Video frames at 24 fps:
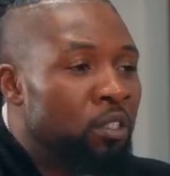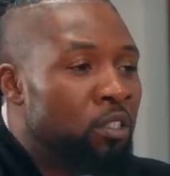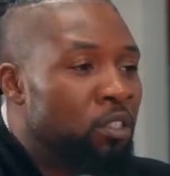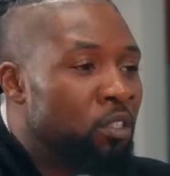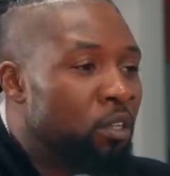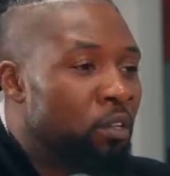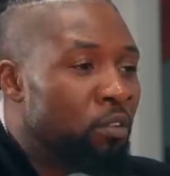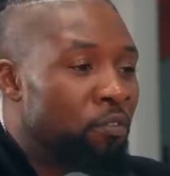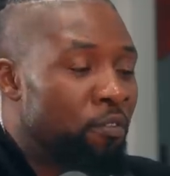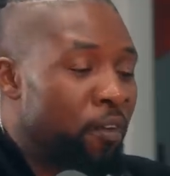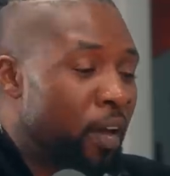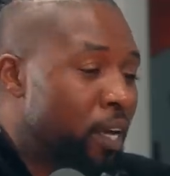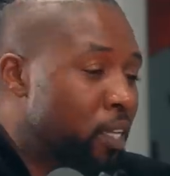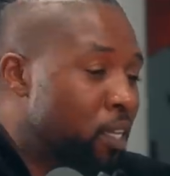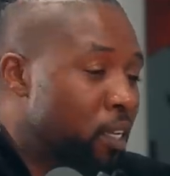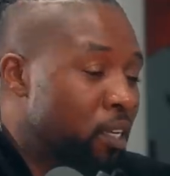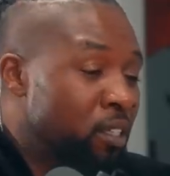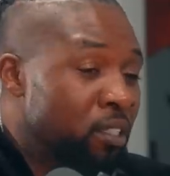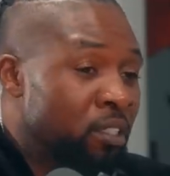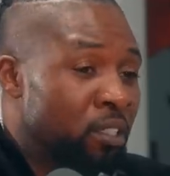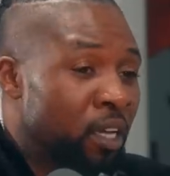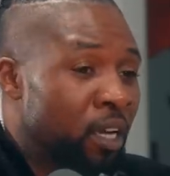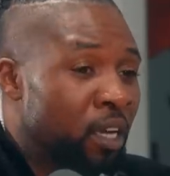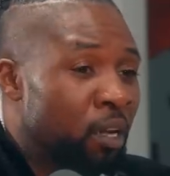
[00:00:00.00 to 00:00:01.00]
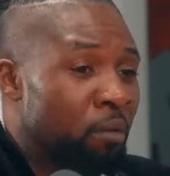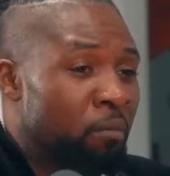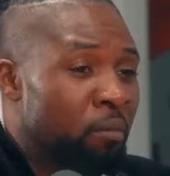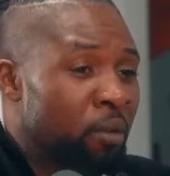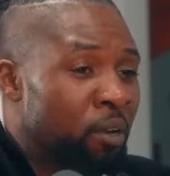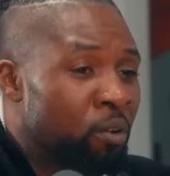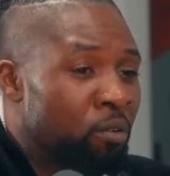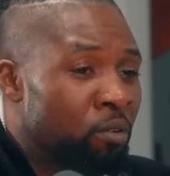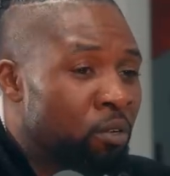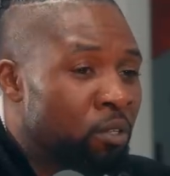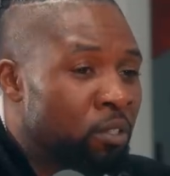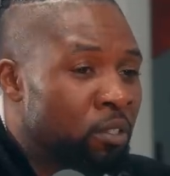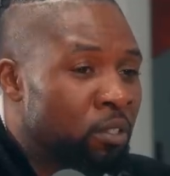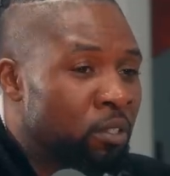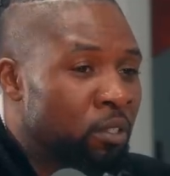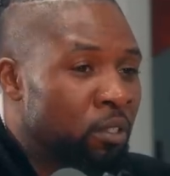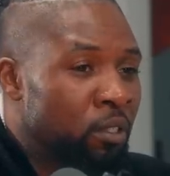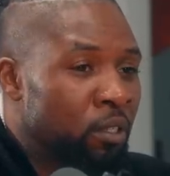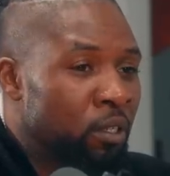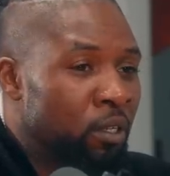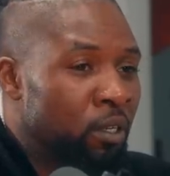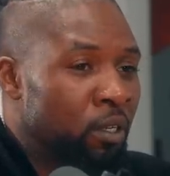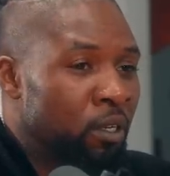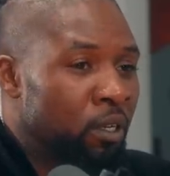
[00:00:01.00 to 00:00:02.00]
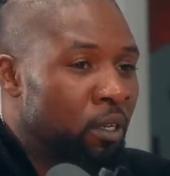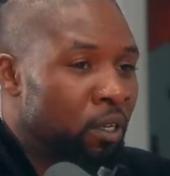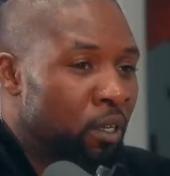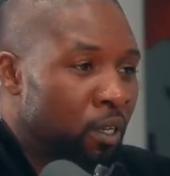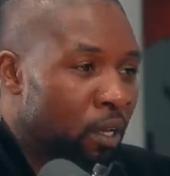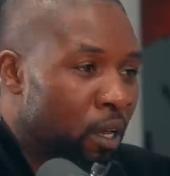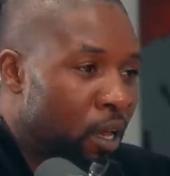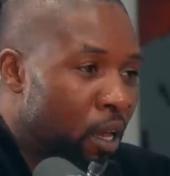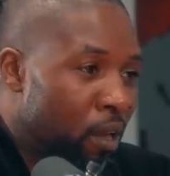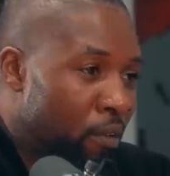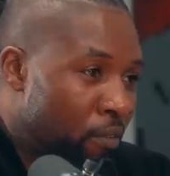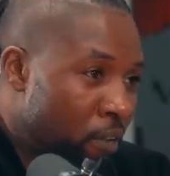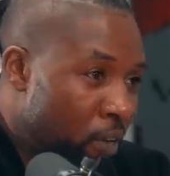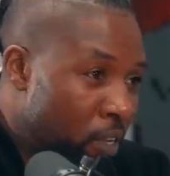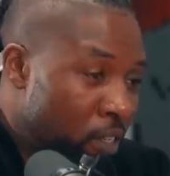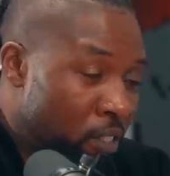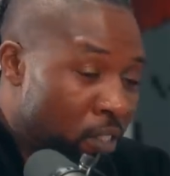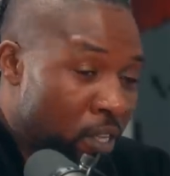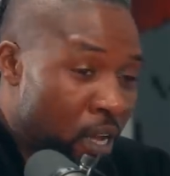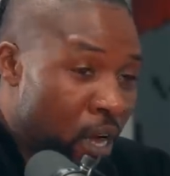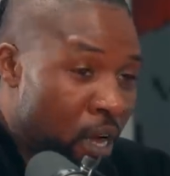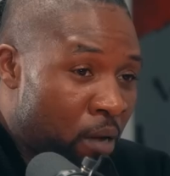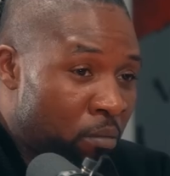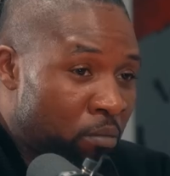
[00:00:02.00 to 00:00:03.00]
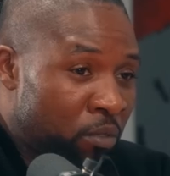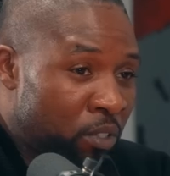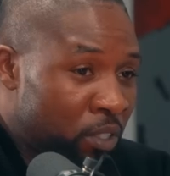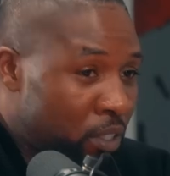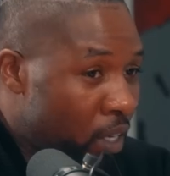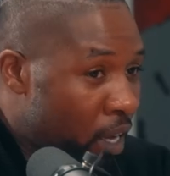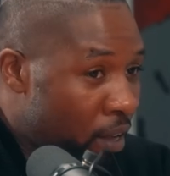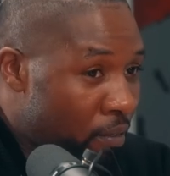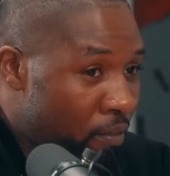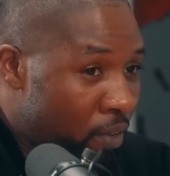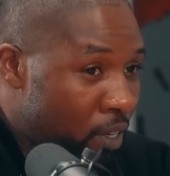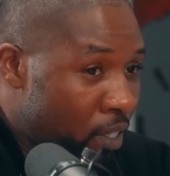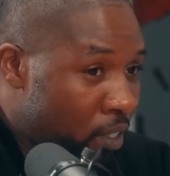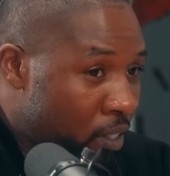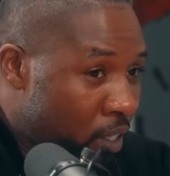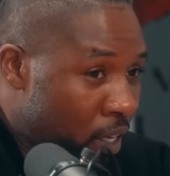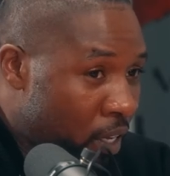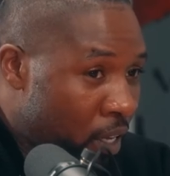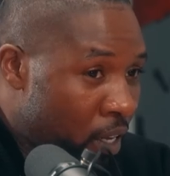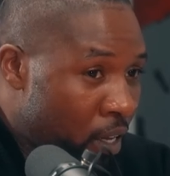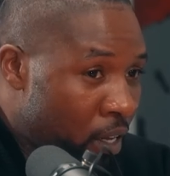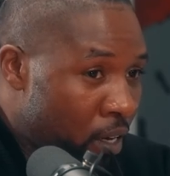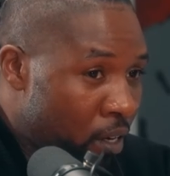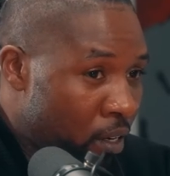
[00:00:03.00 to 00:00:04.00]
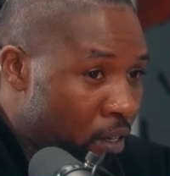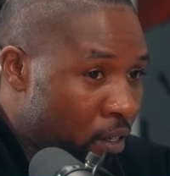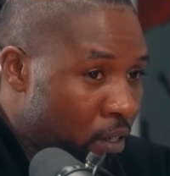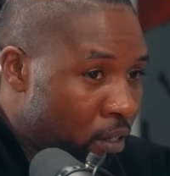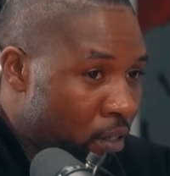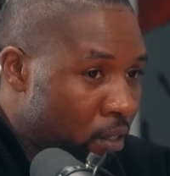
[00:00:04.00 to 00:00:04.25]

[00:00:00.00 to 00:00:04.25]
So the fact that he's taking minerals, if he stopped shaving his head,